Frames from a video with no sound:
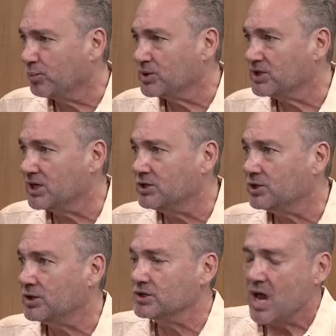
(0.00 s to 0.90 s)

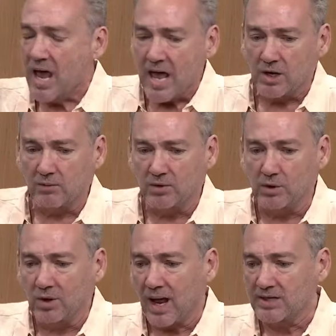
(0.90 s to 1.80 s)
procedures,
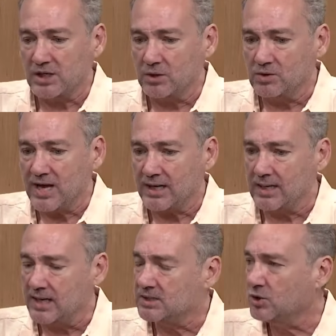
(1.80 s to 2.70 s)
utilizing new
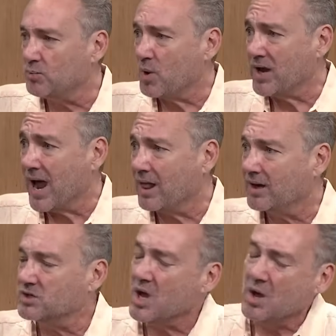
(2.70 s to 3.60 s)
techniques and new
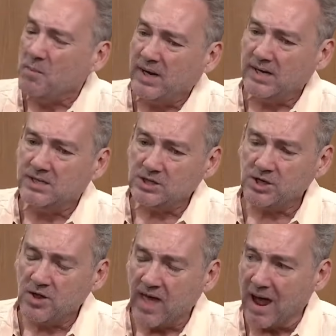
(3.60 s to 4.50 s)
modalities. But in
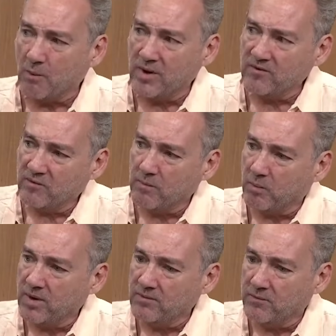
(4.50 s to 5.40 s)
addition to that, we've
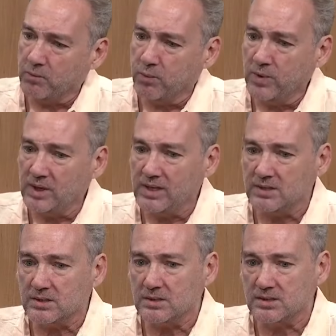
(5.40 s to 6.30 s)
really
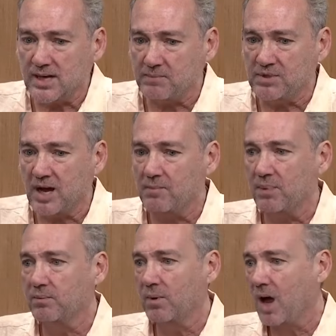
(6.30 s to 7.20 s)
stepped up
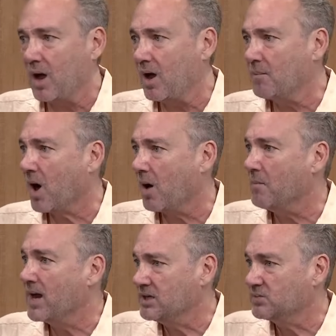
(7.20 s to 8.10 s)
our
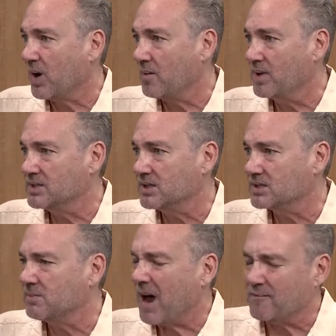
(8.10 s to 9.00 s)
Medi-Spa
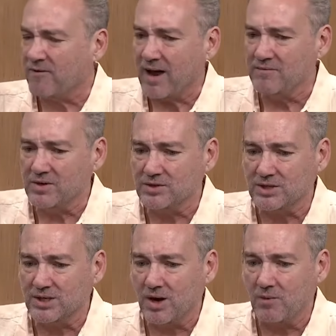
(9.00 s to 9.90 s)
business. About 5 years
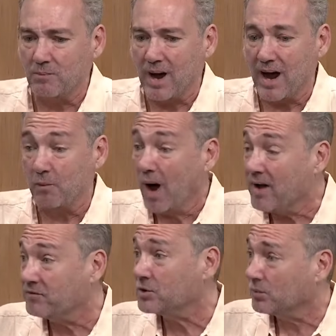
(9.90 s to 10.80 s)
ago, my
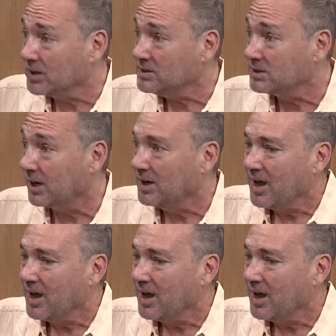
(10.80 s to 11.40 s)
wife Teresa